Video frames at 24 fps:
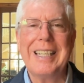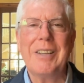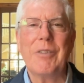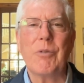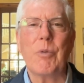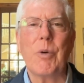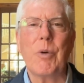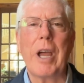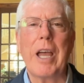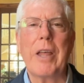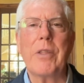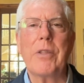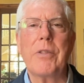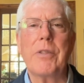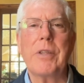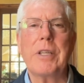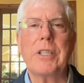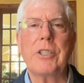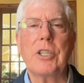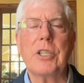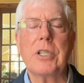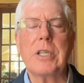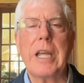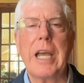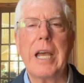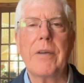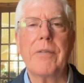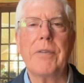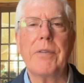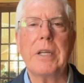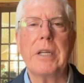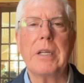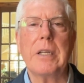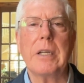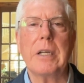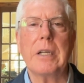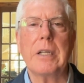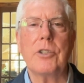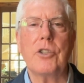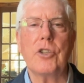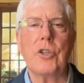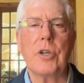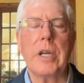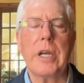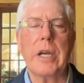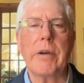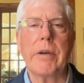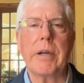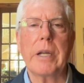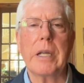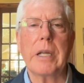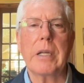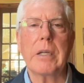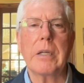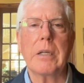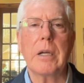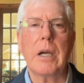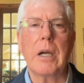Rather than just having a generic